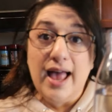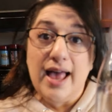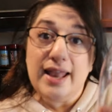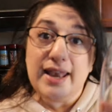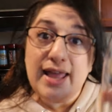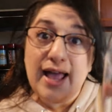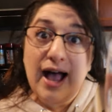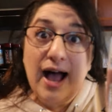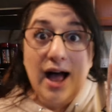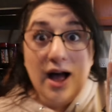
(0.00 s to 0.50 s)
And
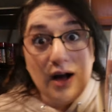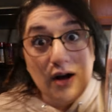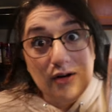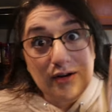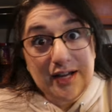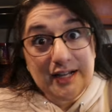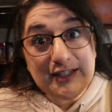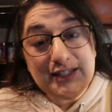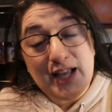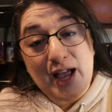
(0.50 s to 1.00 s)
now
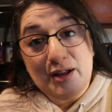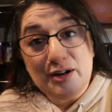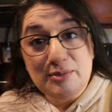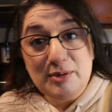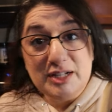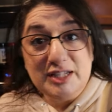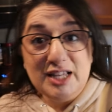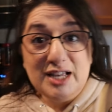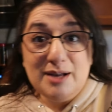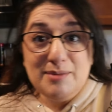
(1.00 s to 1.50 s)
it's time to
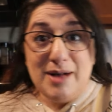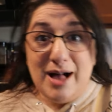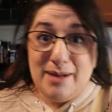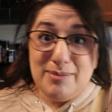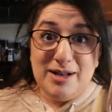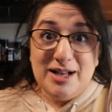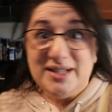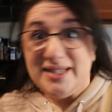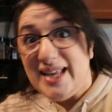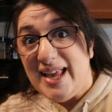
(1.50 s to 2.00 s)
put the
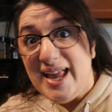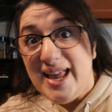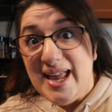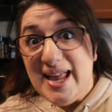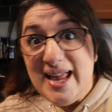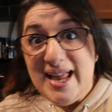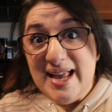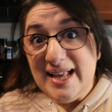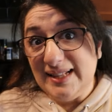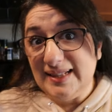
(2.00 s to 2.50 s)
bubbles
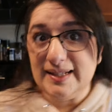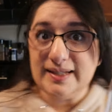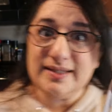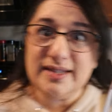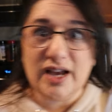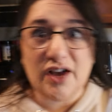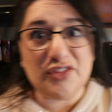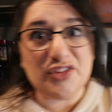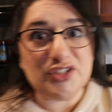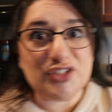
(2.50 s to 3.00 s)
in. Yeah. Let's
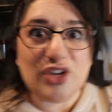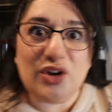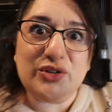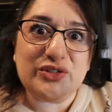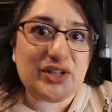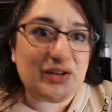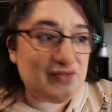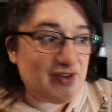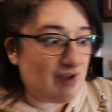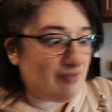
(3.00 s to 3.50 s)
see how this
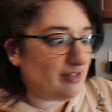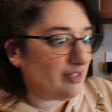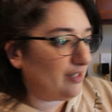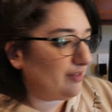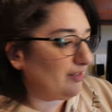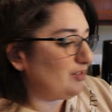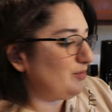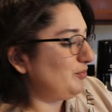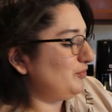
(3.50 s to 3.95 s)
goes. I've never done this